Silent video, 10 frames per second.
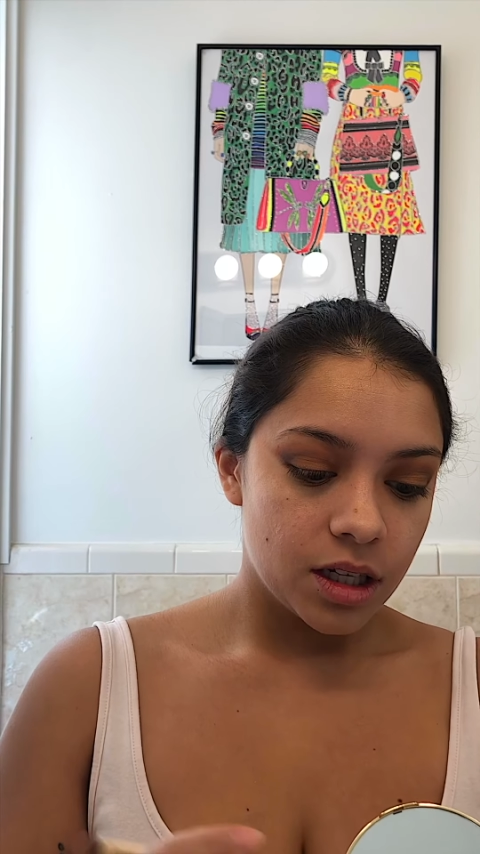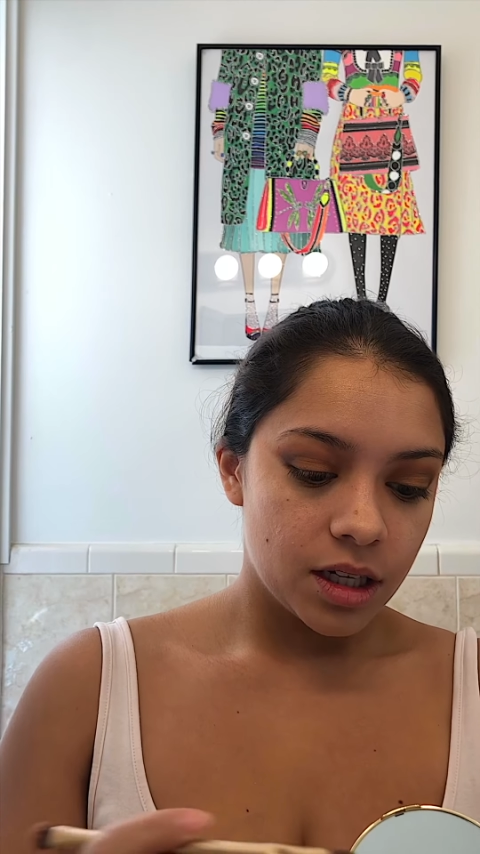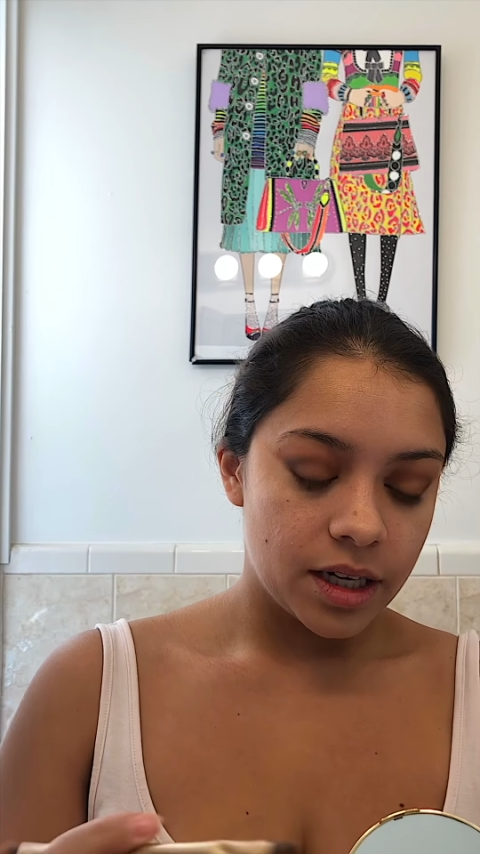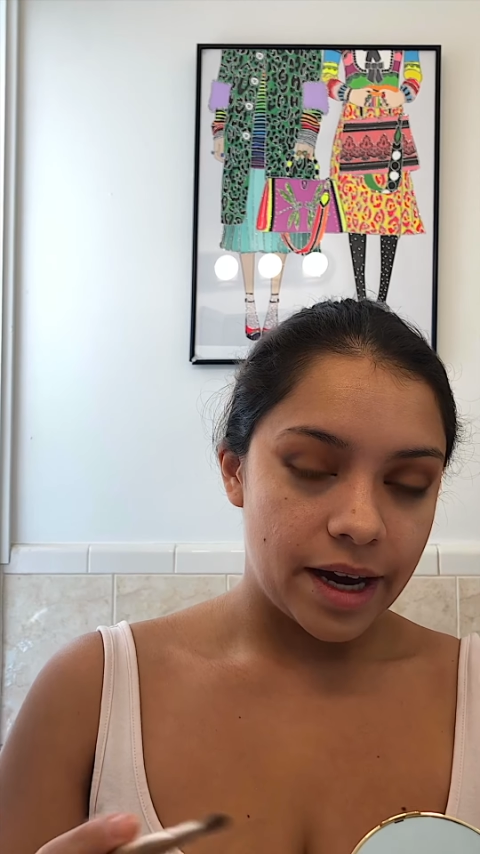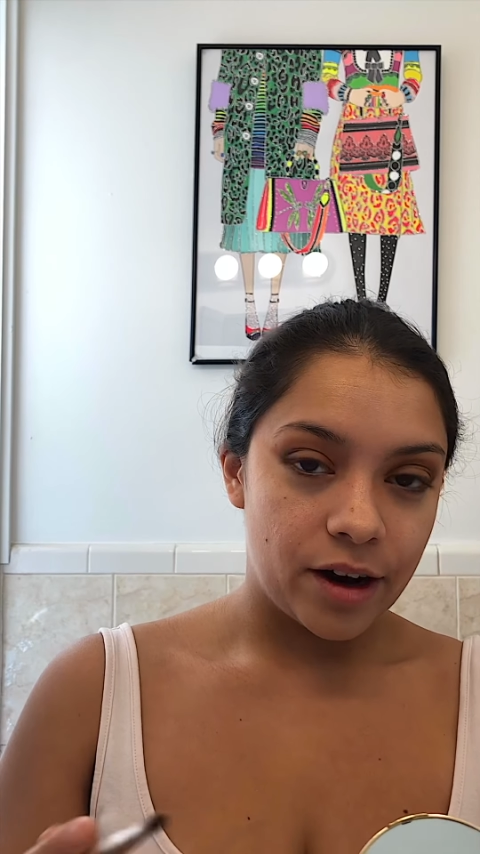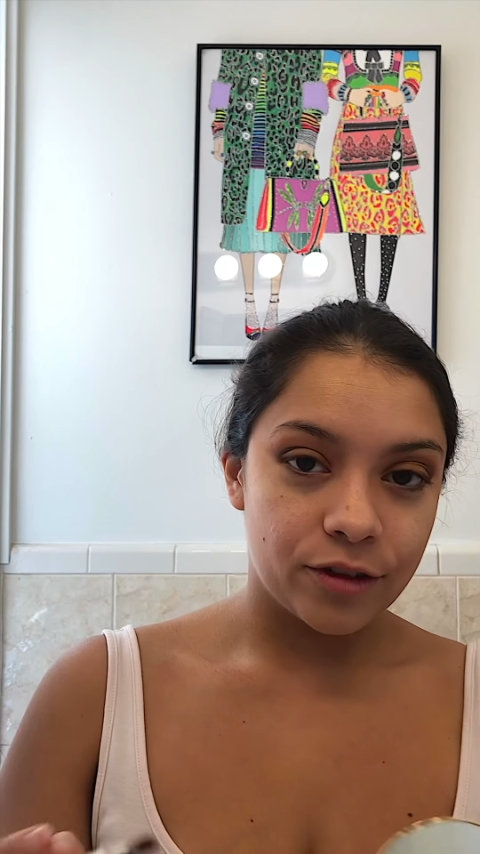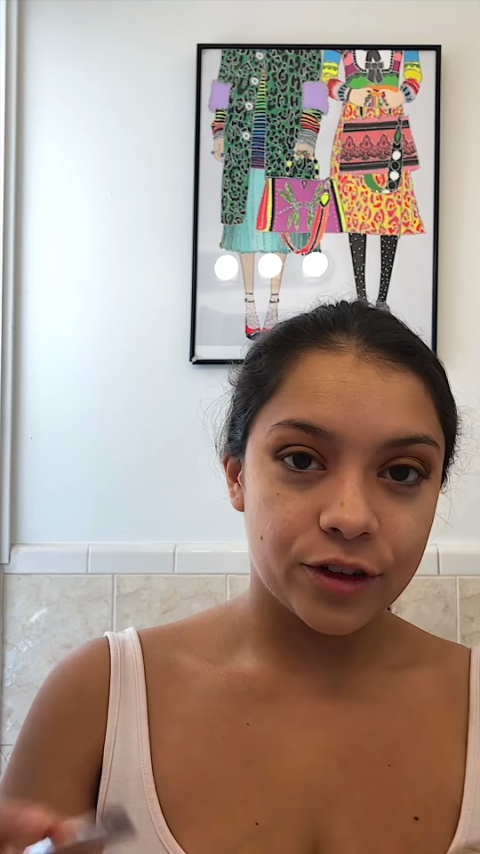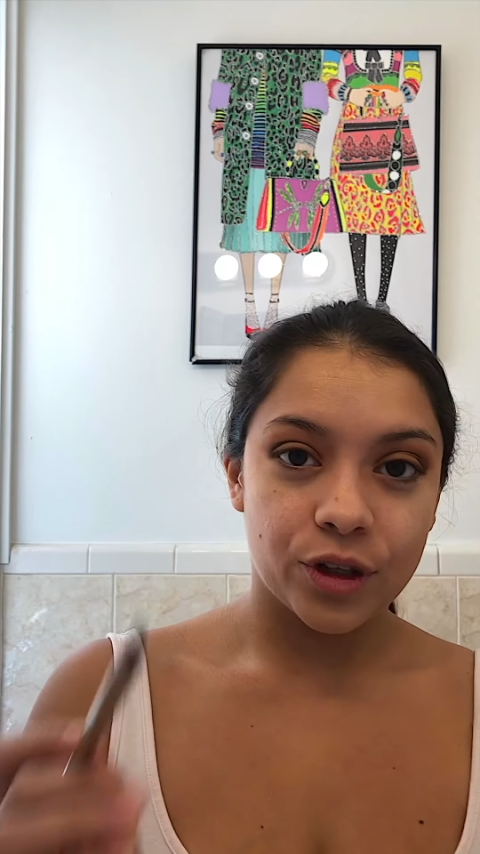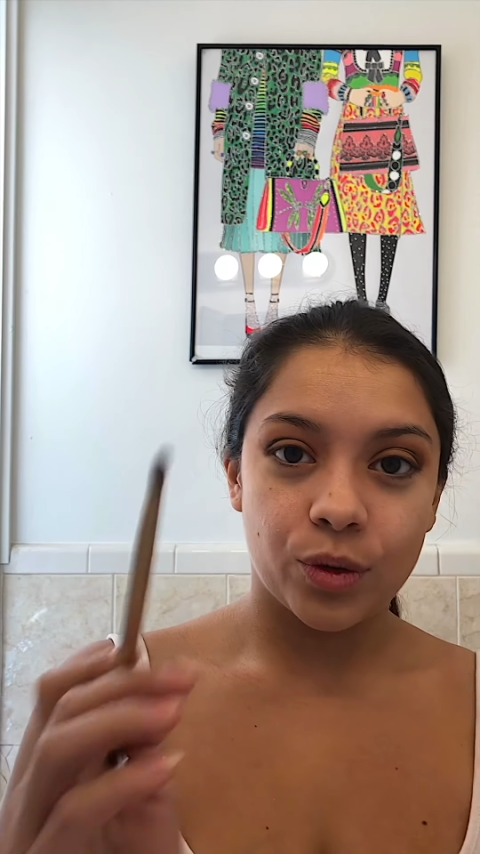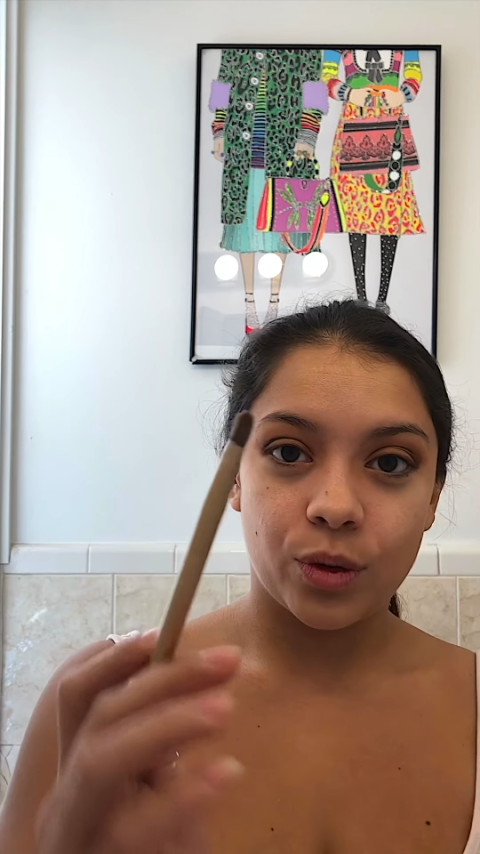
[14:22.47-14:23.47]
Now for
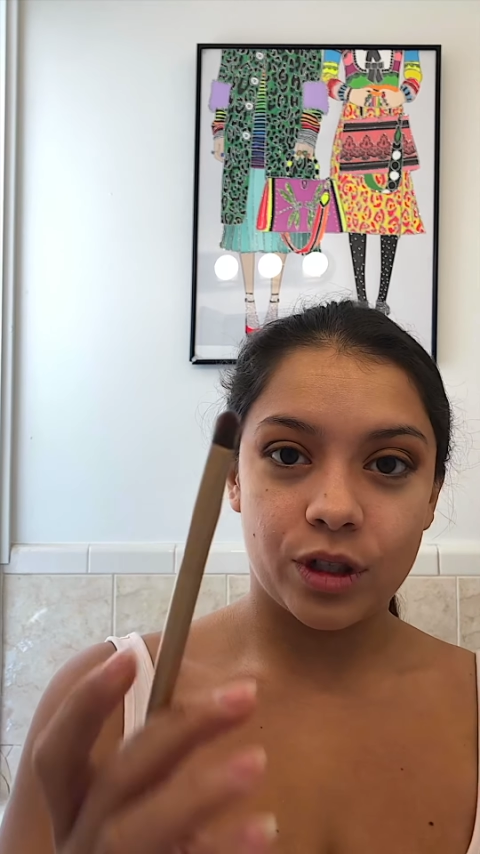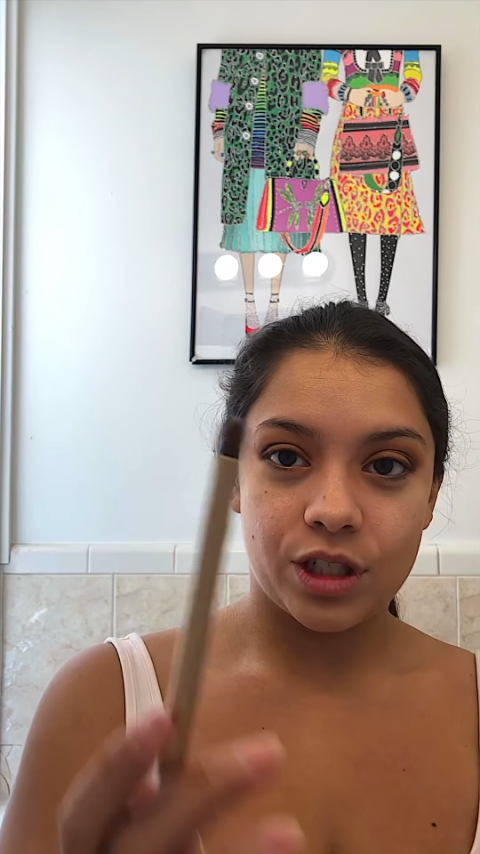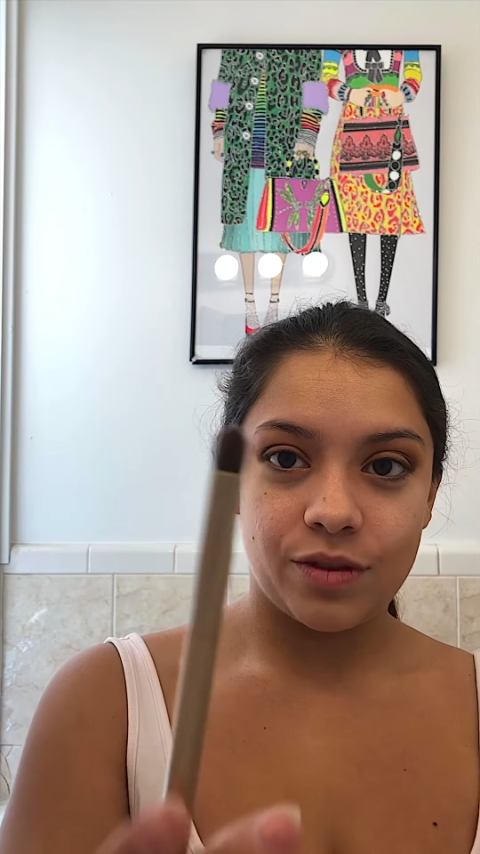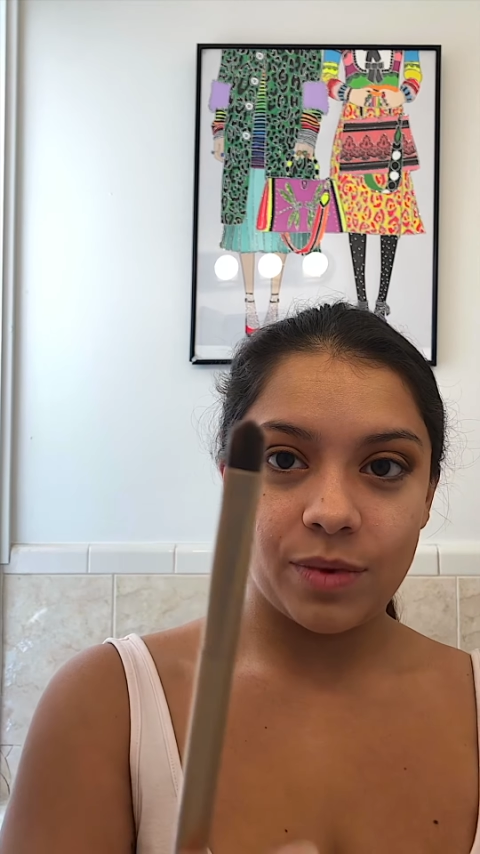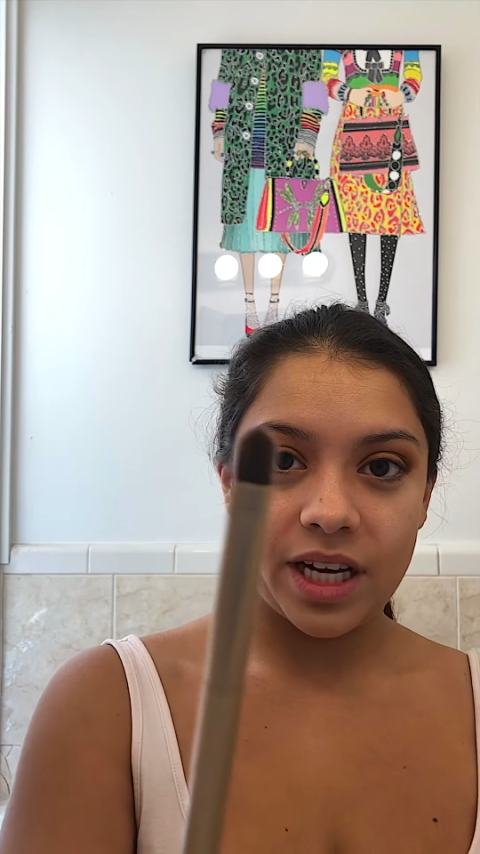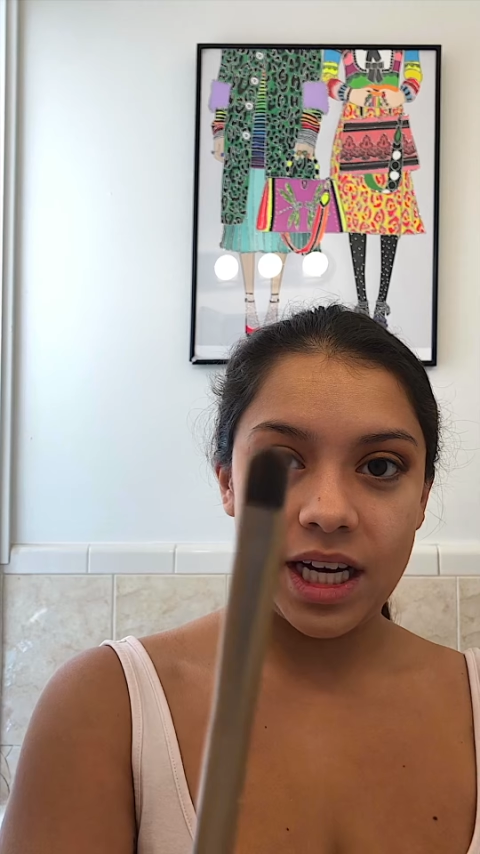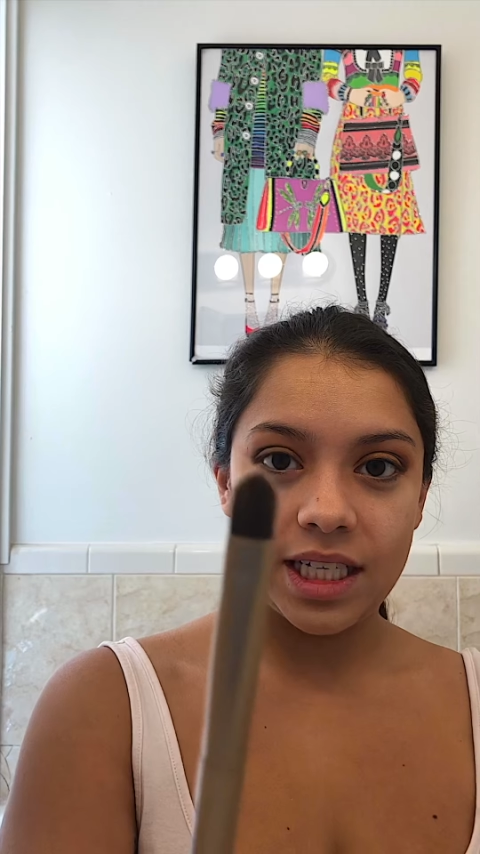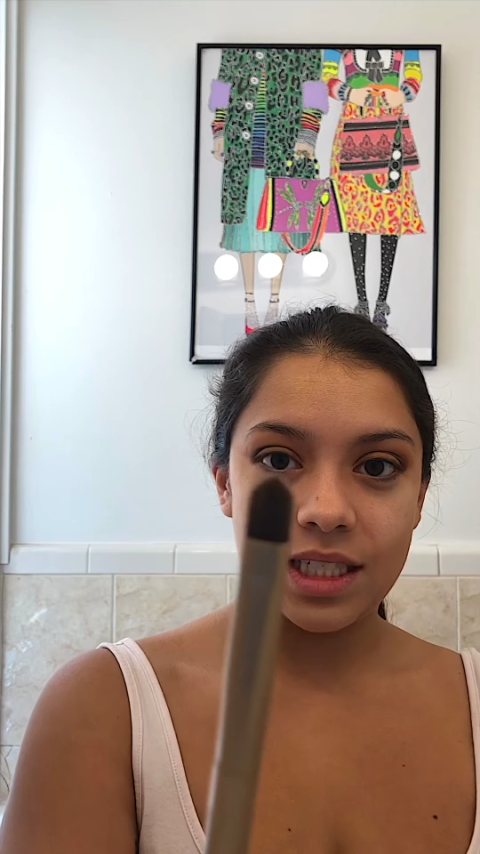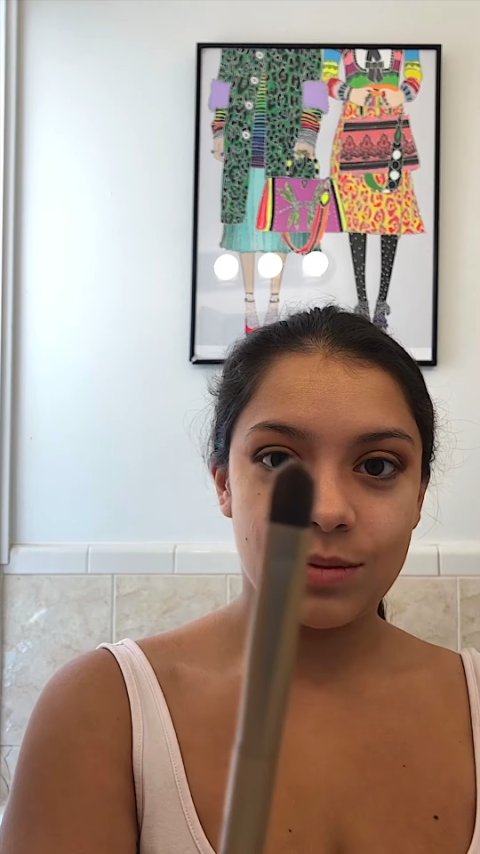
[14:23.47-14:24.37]
the corners of my eyes,